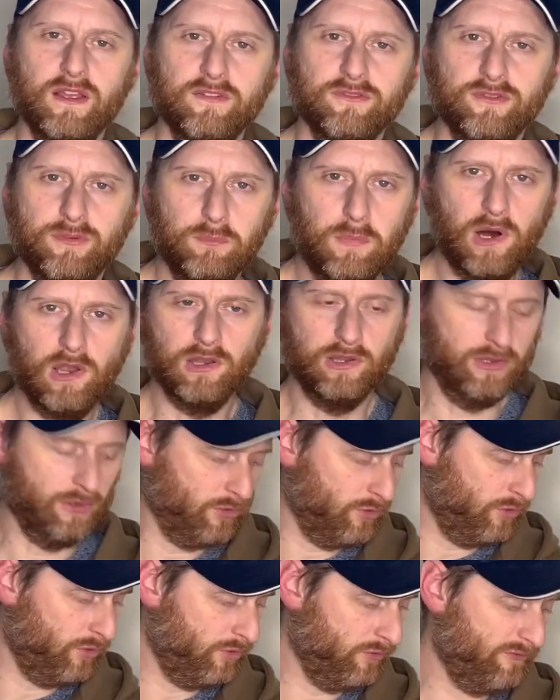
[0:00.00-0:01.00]
for Molly
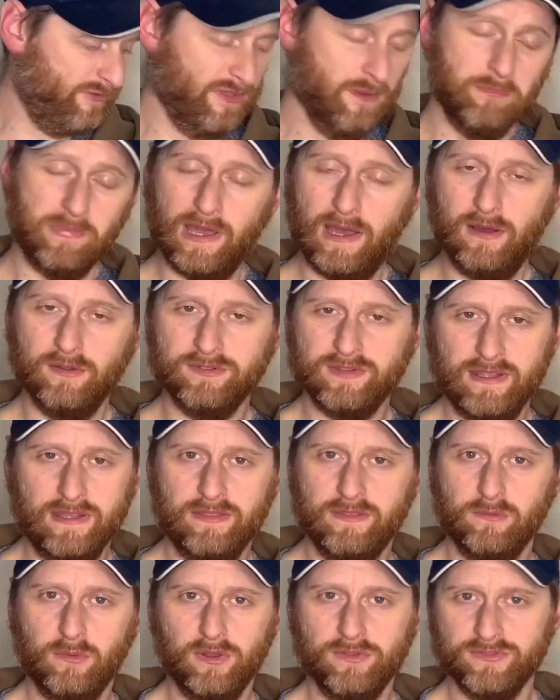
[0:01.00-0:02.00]
or for the belt,
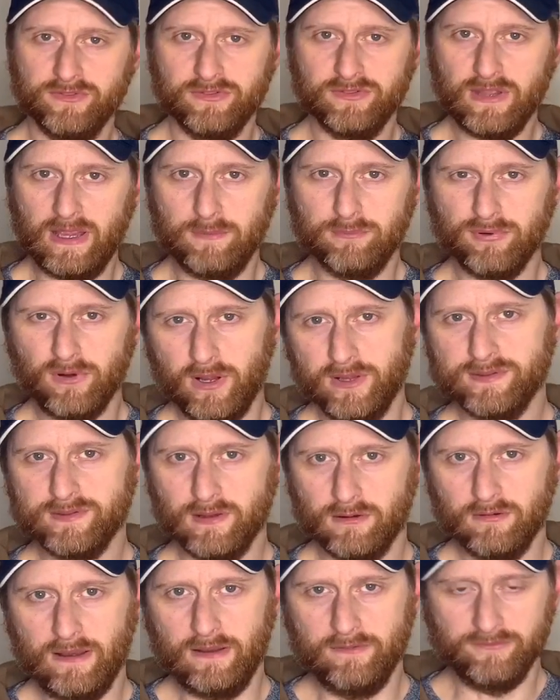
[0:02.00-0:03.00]
either one's the same price, they're
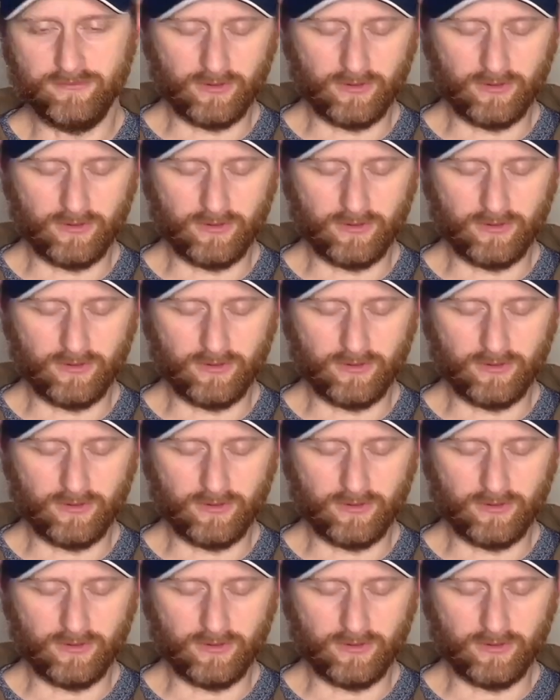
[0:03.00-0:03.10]
around